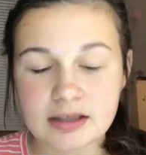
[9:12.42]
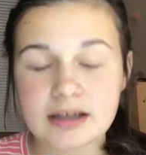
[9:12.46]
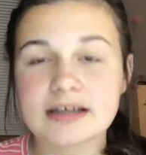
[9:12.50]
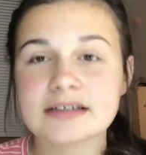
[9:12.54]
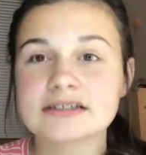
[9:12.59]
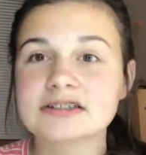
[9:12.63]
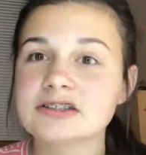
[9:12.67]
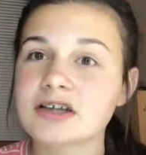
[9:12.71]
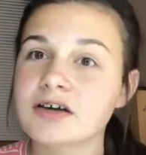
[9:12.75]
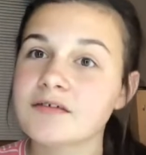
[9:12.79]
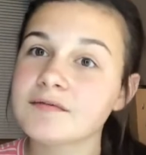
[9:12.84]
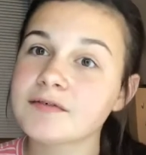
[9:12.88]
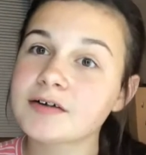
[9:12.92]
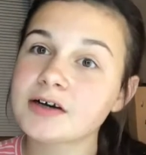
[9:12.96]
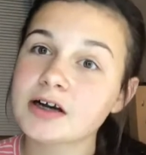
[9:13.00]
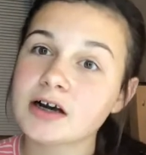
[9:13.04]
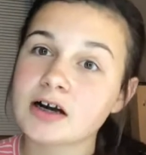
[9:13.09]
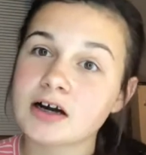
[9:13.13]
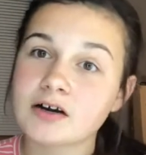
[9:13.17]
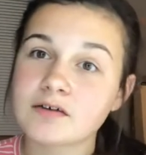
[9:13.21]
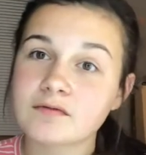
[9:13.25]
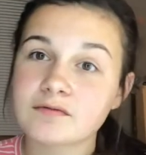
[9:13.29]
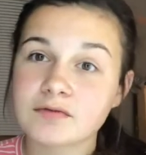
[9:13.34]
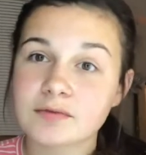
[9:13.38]
It's not very
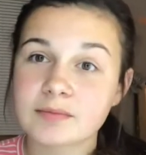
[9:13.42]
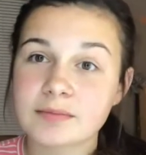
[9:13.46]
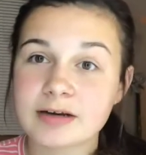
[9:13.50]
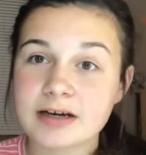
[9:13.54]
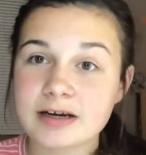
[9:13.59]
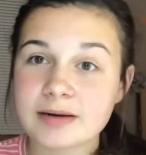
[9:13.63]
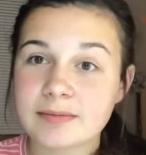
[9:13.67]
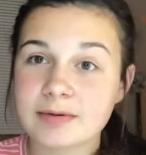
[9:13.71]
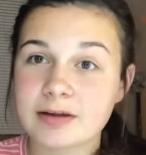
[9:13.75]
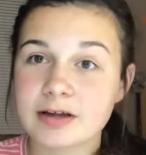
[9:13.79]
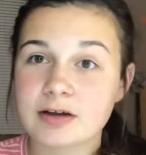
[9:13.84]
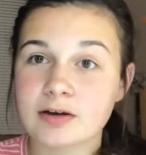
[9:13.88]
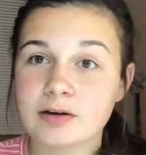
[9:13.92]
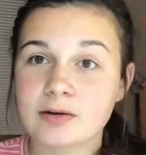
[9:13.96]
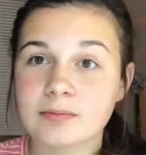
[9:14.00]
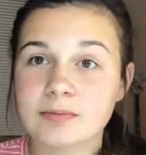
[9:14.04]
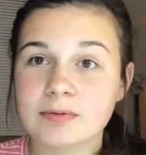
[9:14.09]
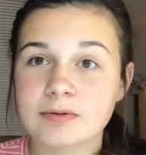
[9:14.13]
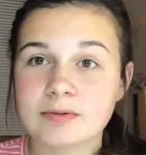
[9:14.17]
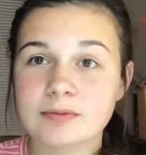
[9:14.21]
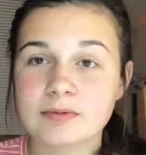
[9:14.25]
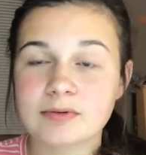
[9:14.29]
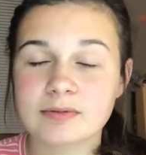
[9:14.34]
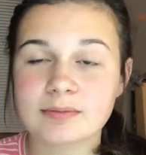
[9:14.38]
hard for me to be
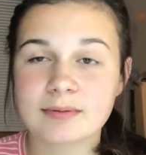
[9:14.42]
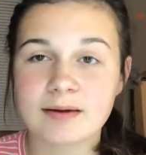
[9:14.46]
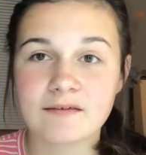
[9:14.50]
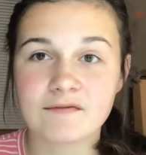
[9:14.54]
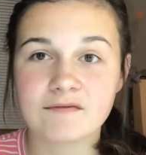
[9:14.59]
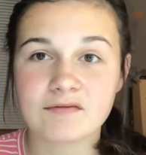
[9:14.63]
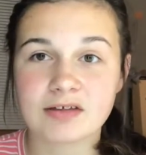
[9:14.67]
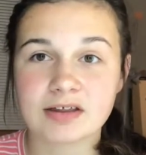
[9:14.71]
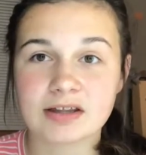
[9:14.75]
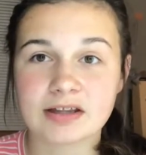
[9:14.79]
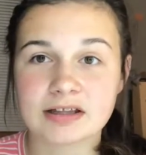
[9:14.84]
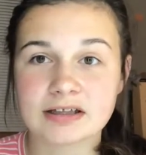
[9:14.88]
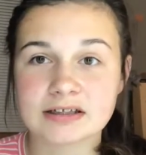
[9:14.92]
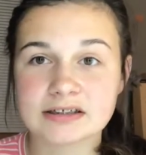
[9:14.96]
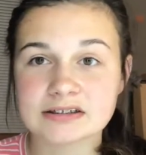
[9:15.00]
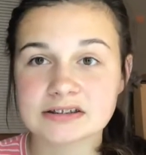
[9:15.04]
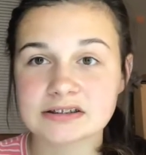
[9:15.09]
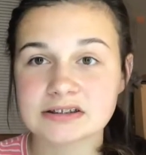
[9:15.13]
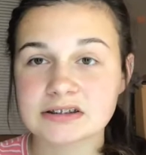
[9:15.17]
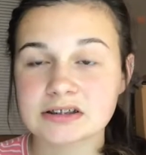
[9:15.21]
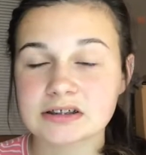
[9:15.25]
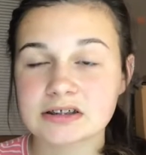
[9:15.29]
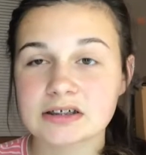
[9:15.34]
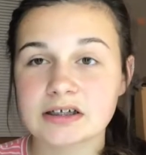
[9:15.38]
open with my
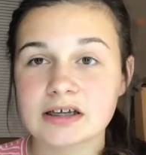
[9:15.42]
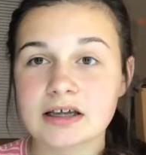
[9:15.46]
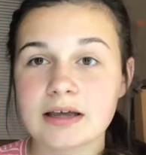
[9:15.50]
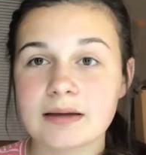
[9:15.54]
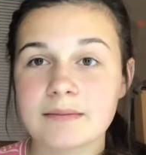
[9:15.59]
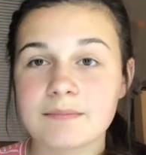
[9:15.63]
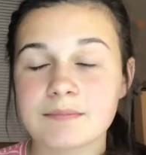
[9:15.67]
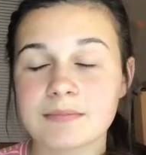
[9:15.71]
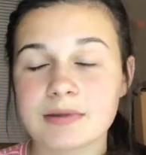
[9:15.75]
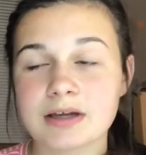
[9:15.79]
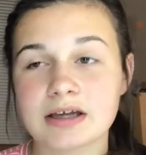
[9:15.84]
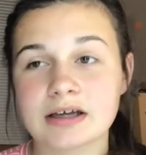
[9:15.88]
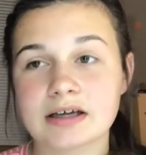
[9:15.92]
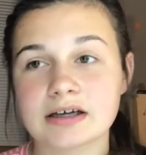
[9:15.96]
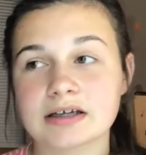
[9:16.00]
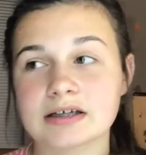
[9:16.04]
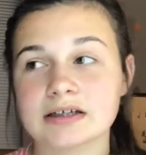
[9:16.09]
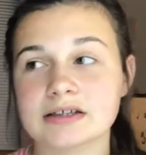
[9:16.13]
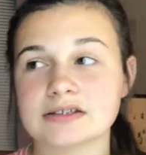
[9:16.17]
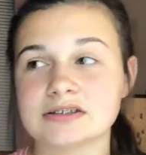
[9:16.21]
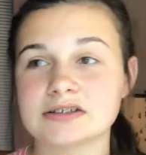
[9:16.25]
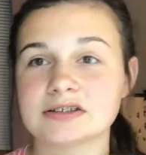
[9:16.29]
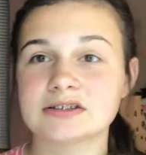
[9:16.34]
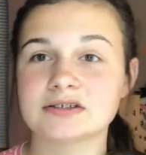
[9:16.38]
feelings
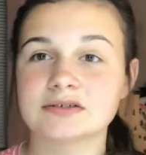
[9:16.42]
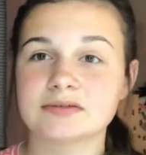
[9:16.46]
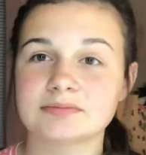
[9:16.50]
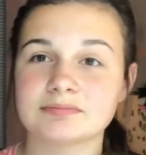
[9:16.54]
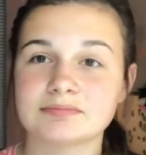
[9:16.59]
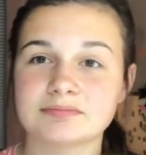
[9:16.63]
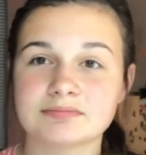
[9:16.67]
because,